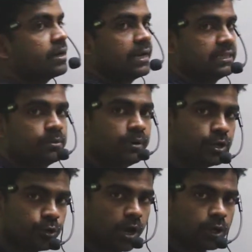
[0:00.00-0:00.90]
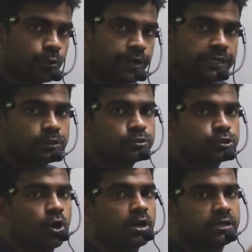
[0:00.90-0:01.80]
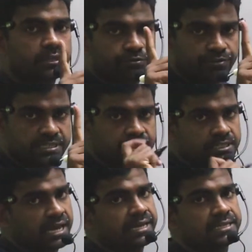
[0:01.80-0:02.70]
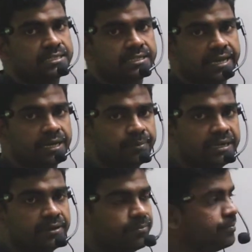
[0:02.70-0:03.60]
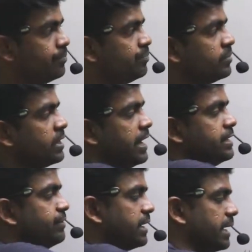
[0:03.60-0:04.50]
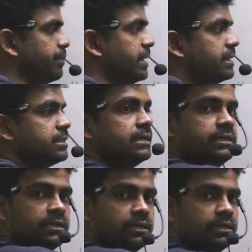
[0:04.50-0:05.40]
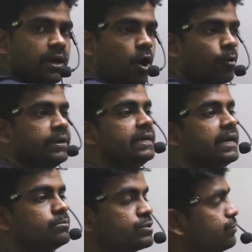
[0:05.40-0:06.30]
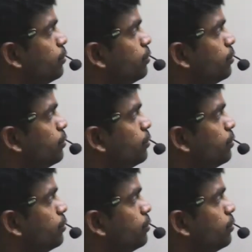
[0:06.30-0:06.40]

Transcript: Nothing but you are going to sort the first highest element. It will repeat that how many times?